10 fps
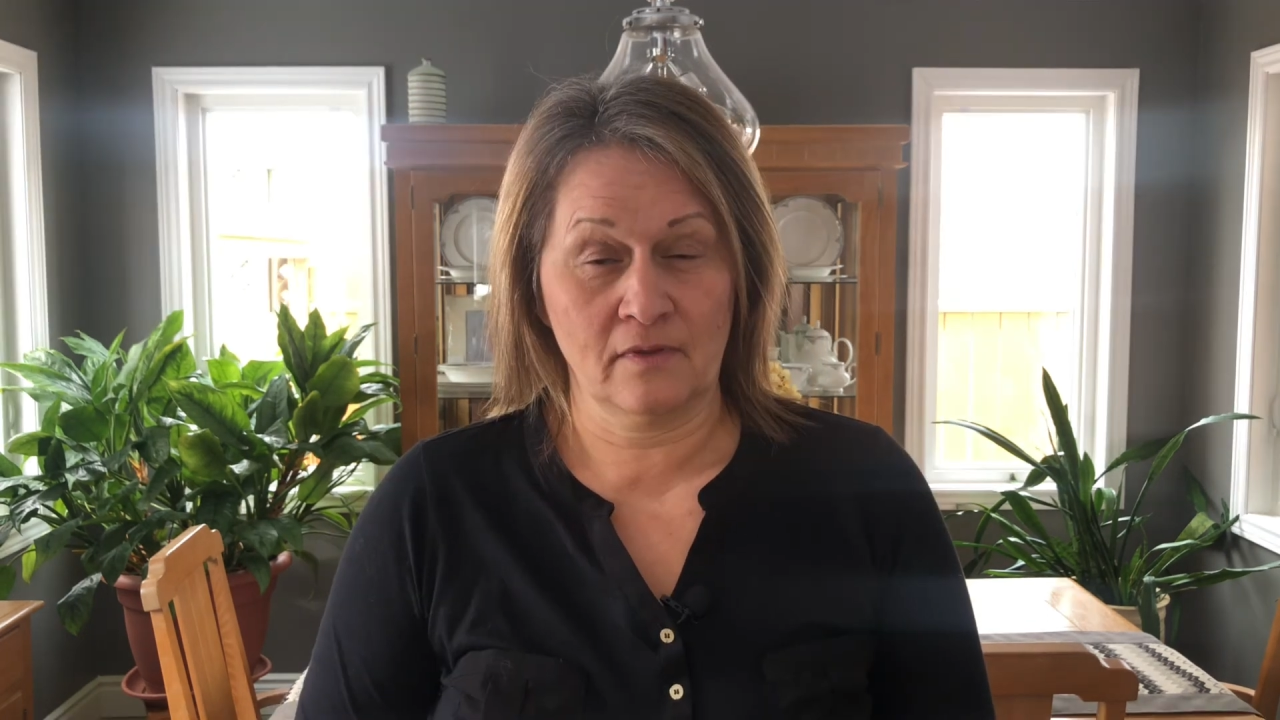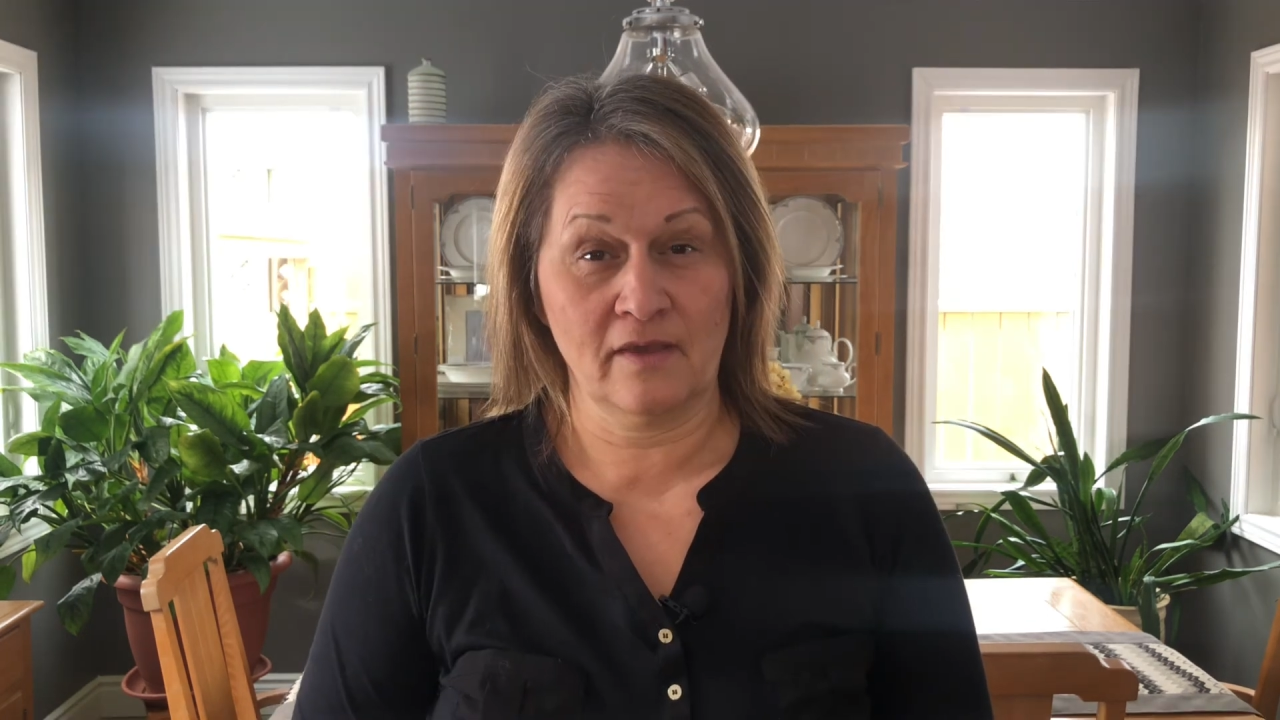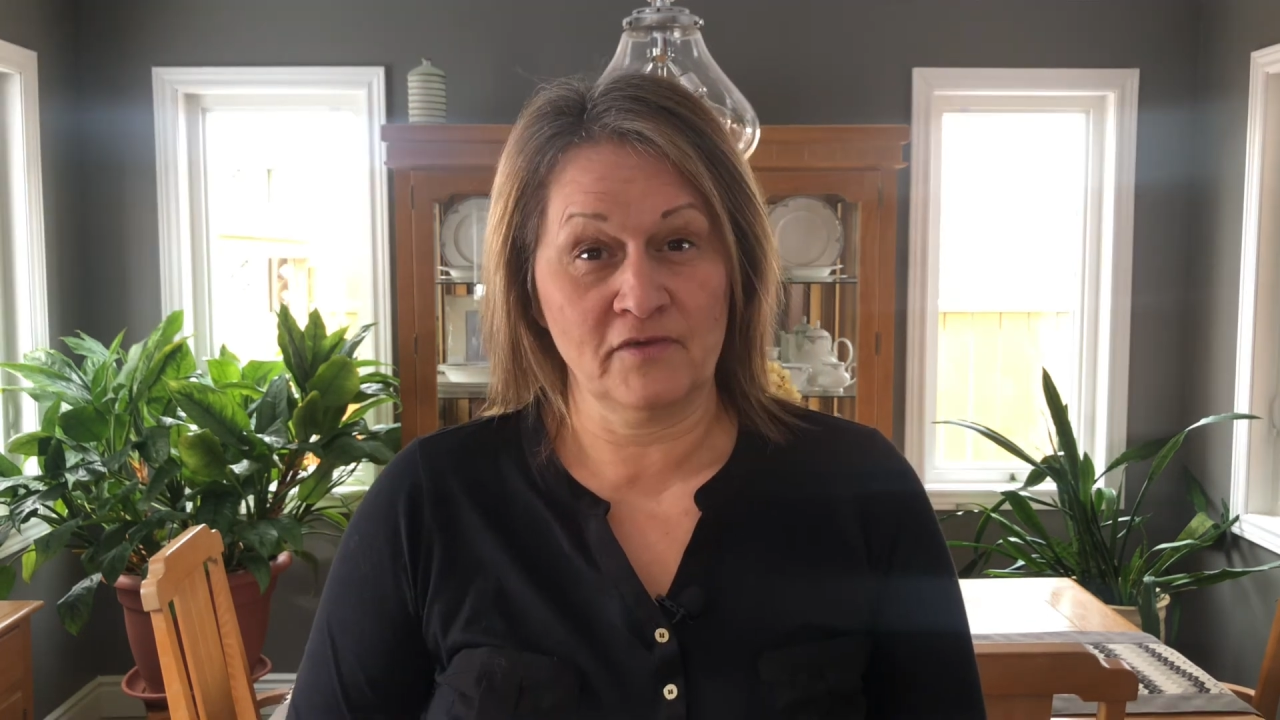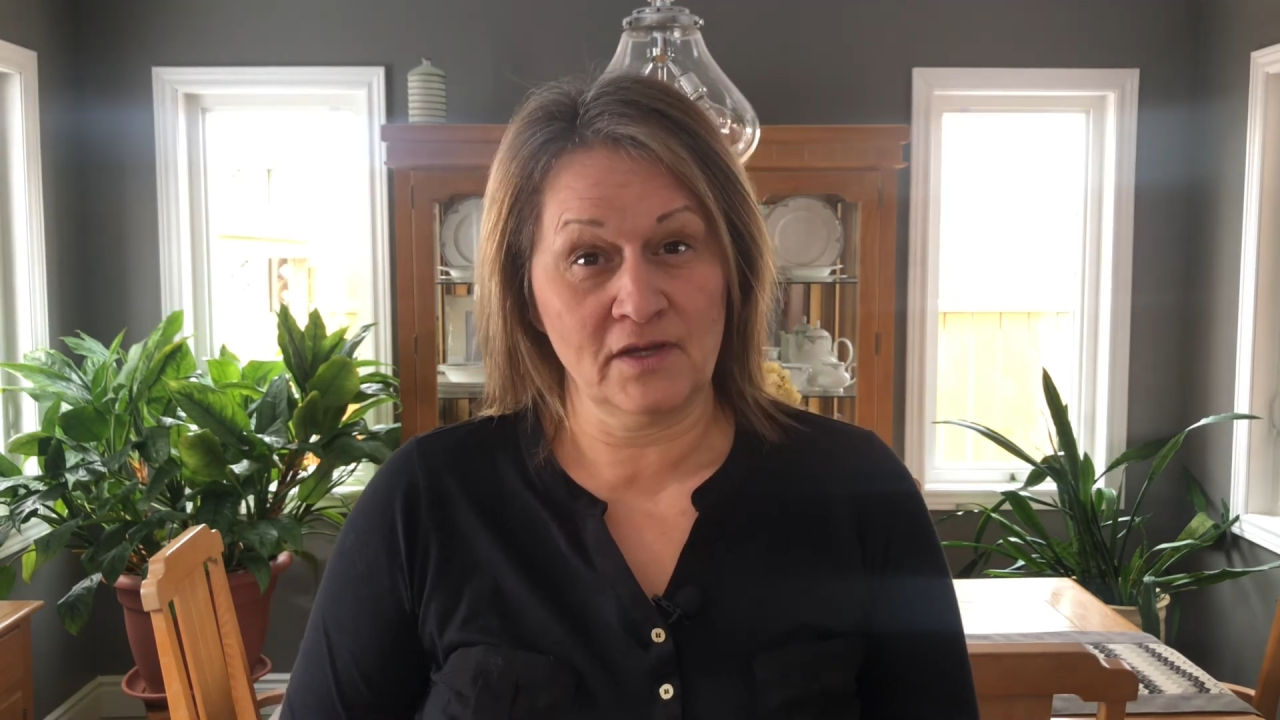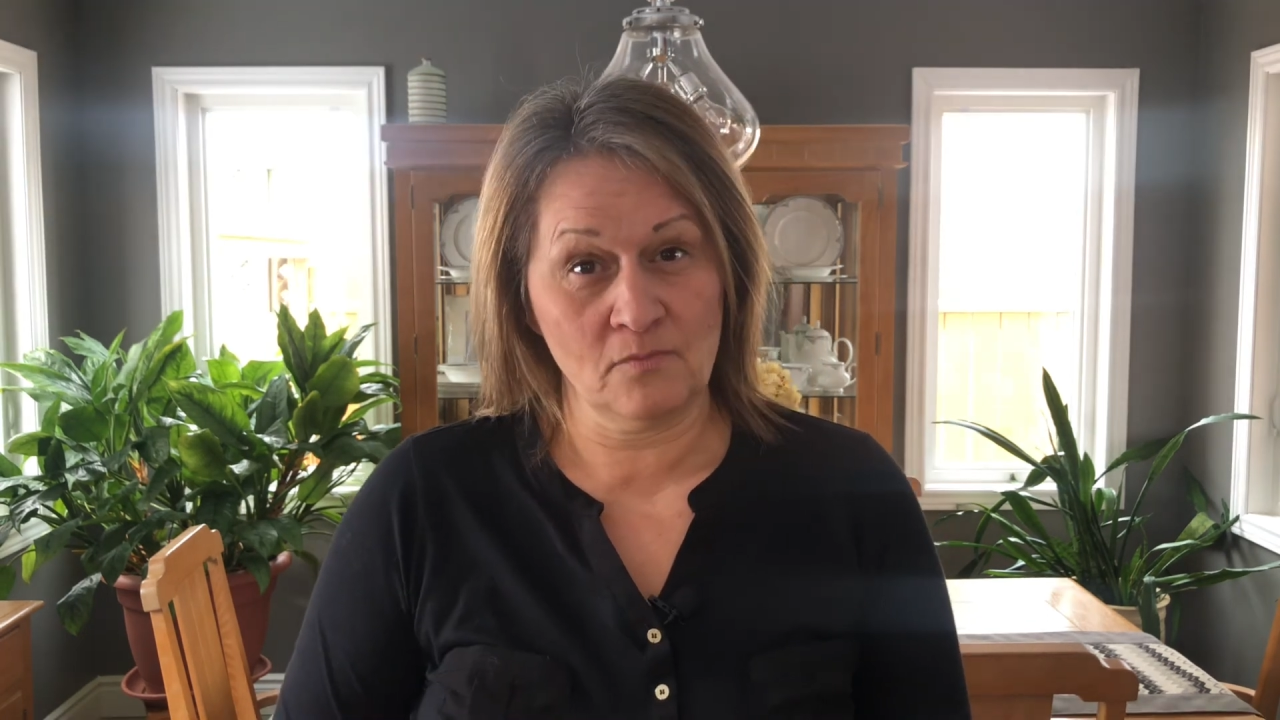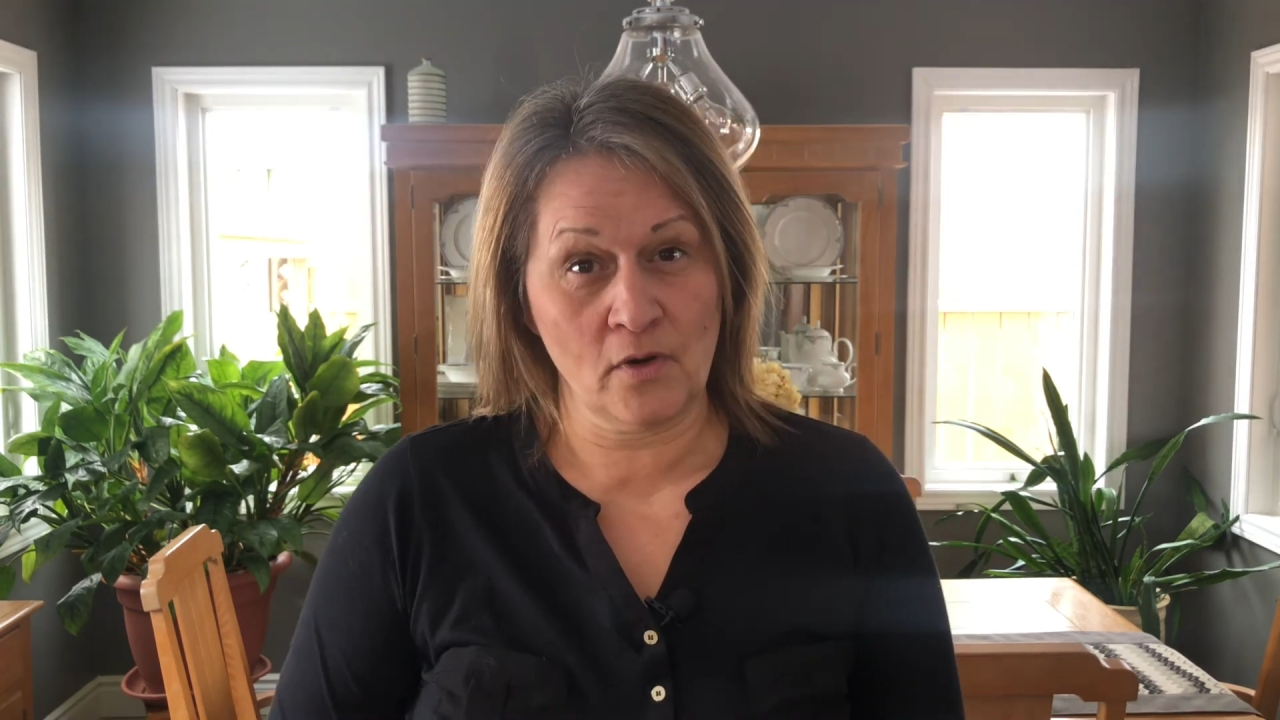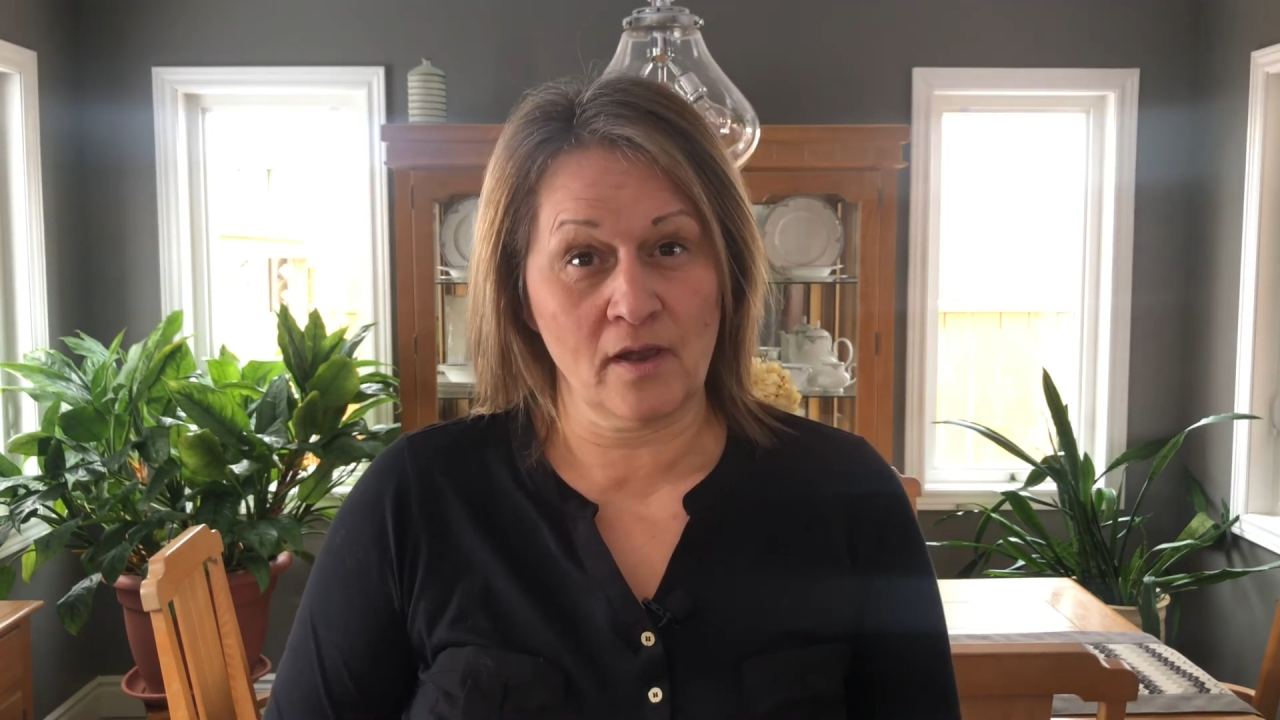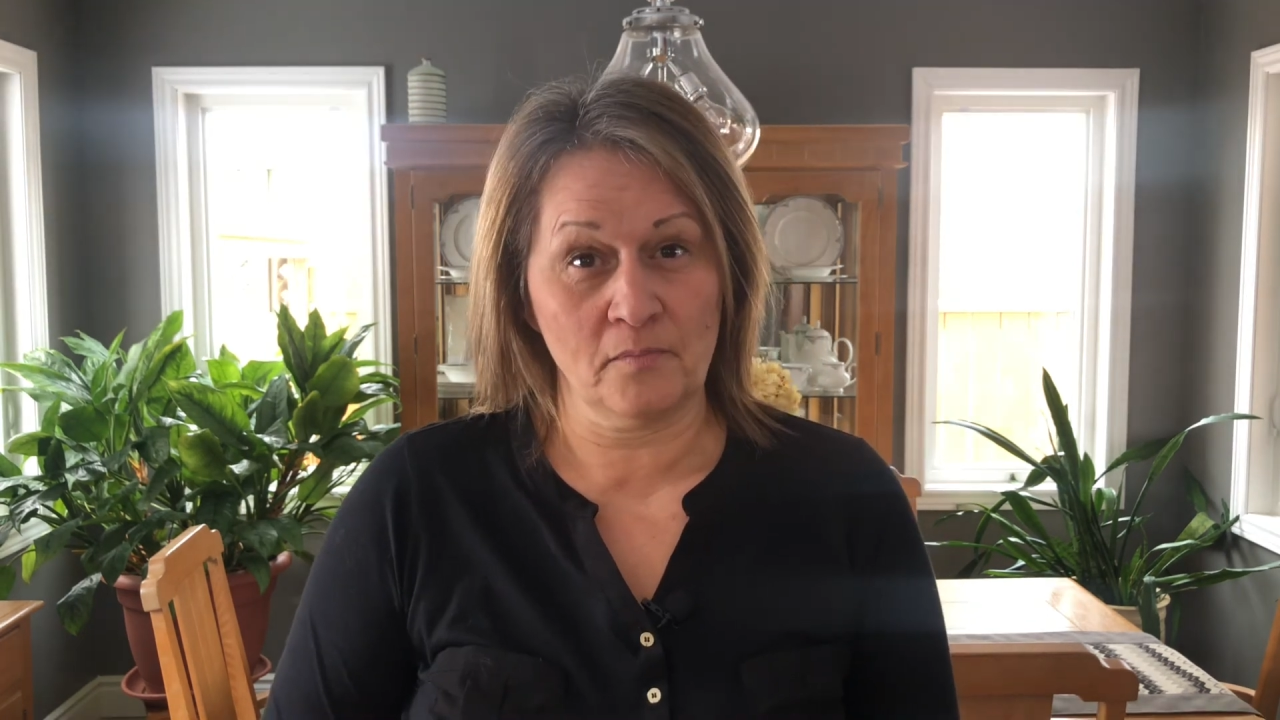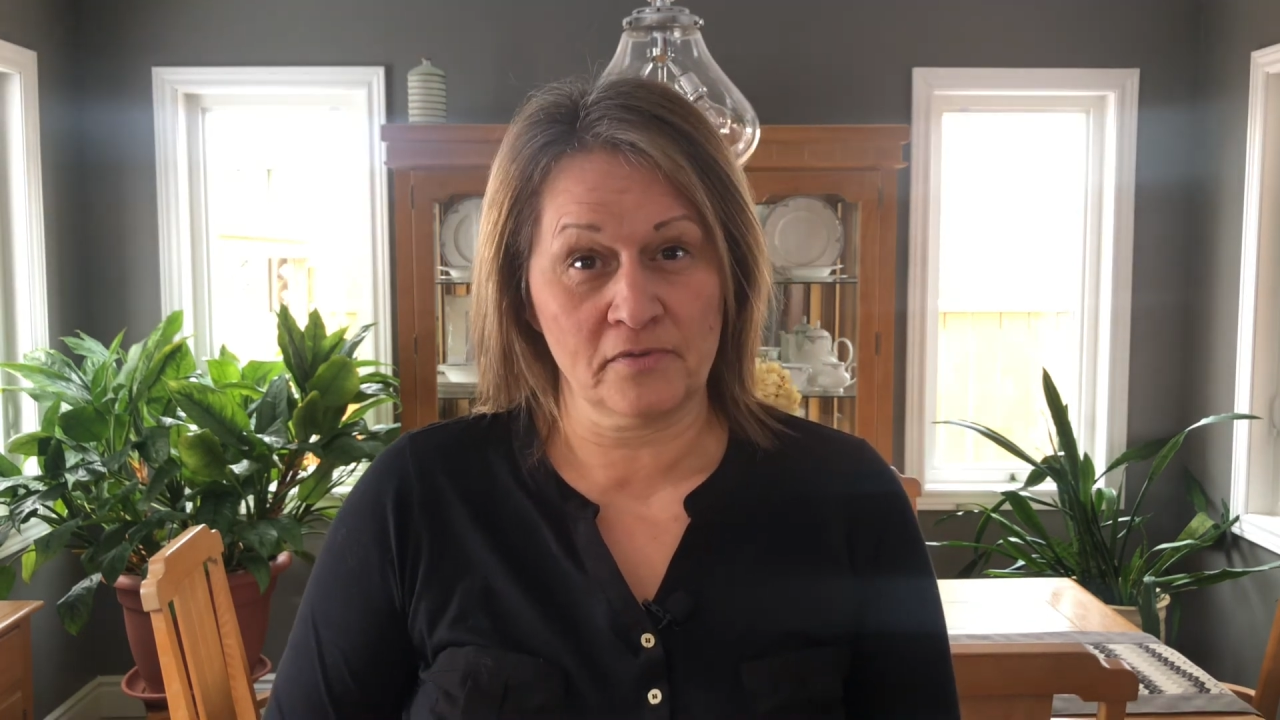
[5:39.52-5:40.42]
If you need more help